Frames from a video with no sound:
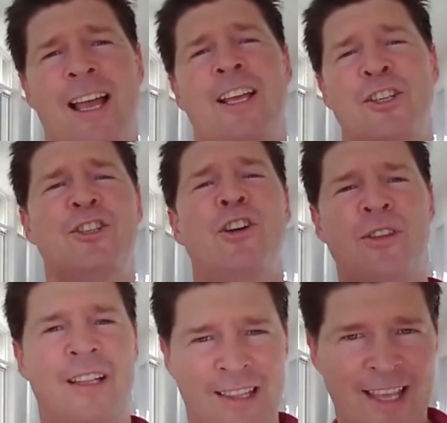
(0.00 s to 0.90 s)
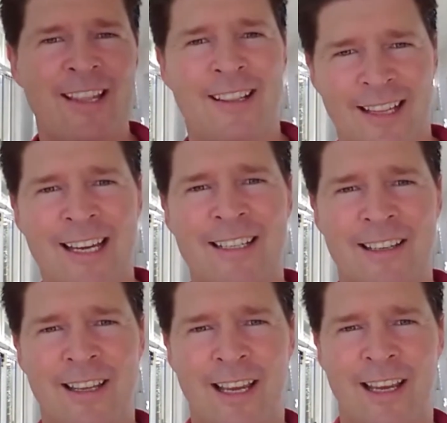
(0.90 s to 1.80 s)
so that then later
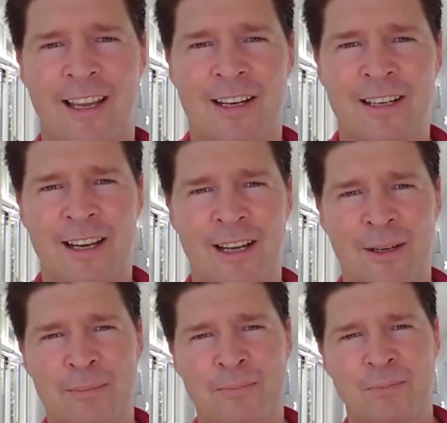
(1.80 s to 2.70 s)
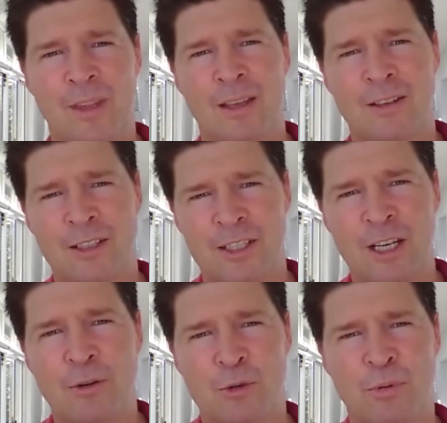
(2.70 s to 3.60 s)
they can
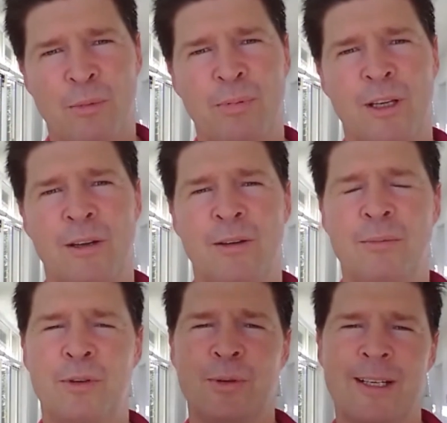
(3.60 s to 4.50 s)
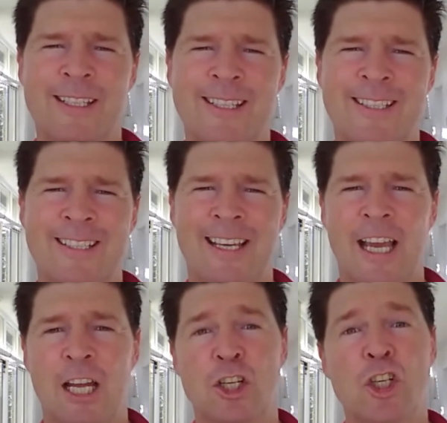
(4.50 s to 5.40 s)
distinguish properly between S
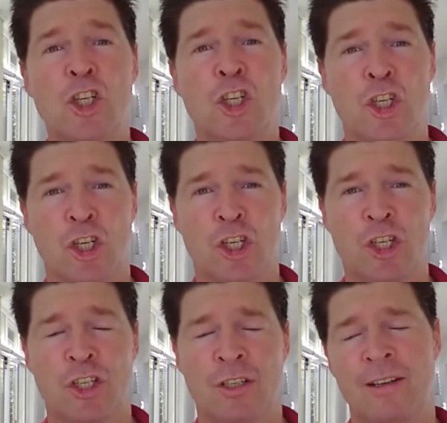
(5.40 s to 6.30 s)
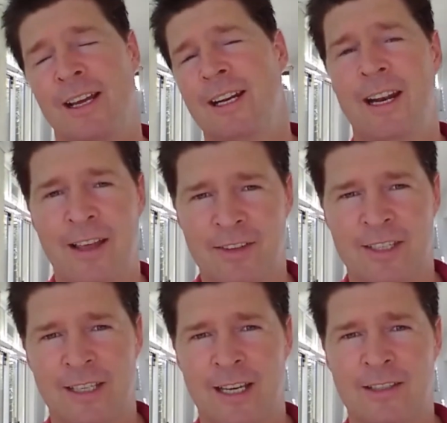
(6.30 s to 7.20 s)
and Sh and any other
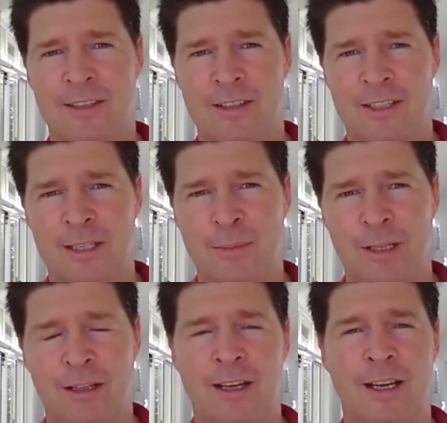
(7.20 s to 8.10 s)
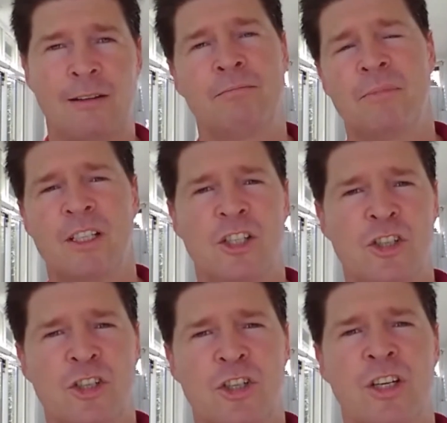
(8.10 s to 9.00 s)
sounds that are similar, like
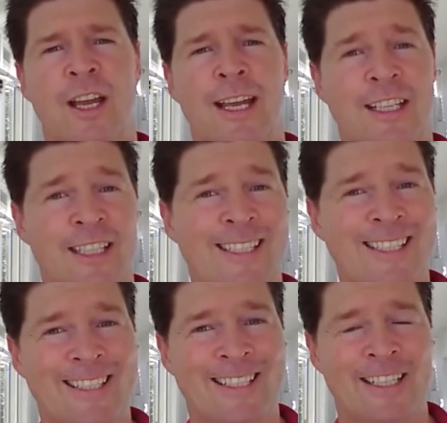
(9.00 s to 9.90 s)
J and Z.